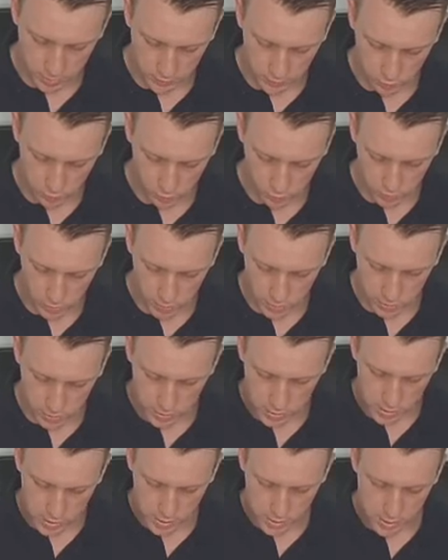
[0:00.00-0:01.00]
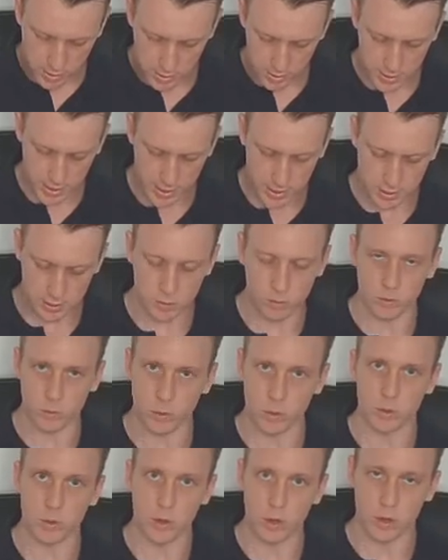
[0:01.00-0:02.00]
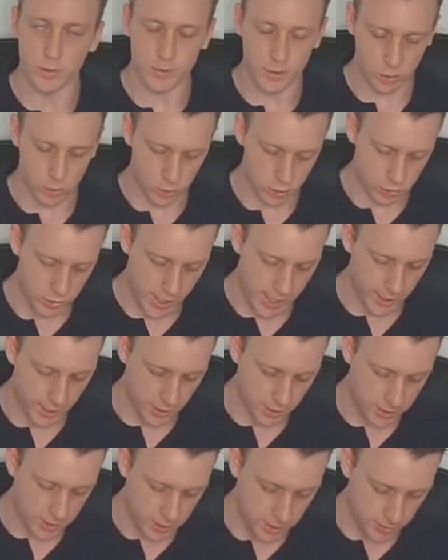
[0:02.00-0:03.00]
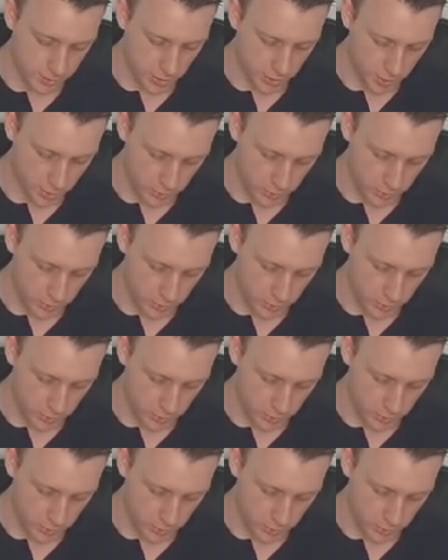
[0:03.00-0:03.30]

4, that is a root of the quadratic. Similar